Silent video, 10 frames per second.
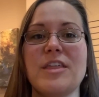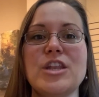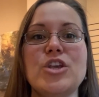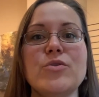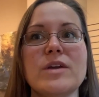
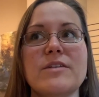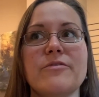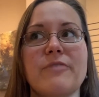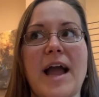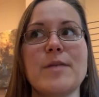then you can
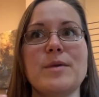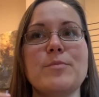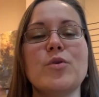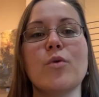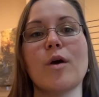find
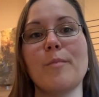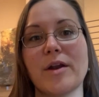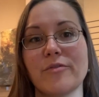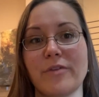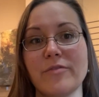people who are a
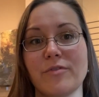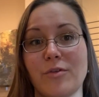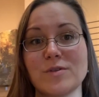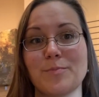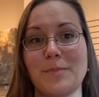better fit for
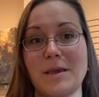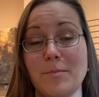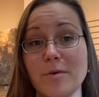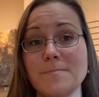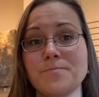those
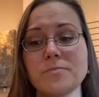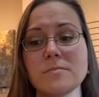people.